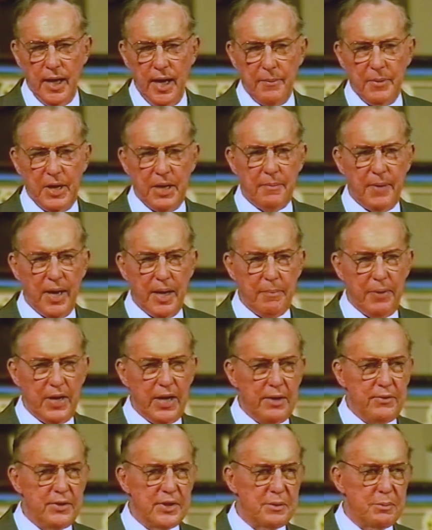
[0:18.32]
I mean, my
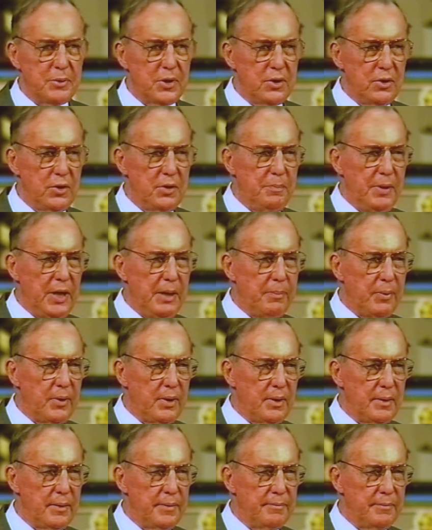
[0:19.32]
parents were good
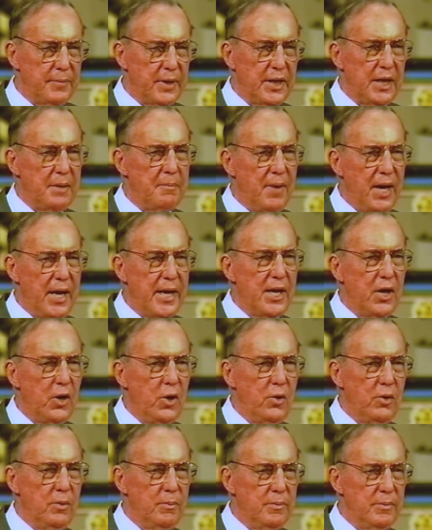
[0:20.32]
people, but in my
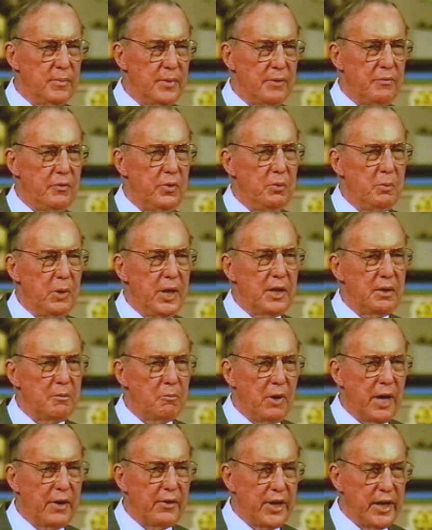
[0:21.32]
home, if you
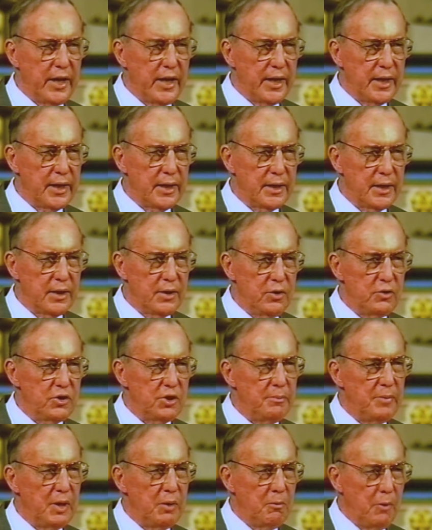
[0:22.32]
weren't worrying, you
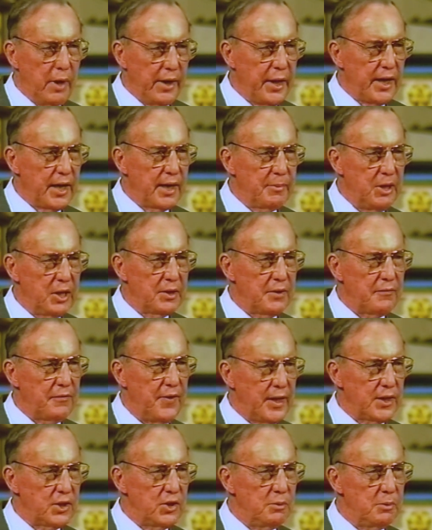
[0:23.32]
should be worrying about the
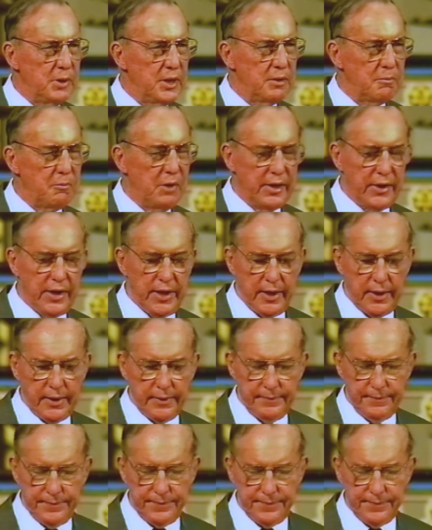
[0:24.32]
fact you weren't worrying.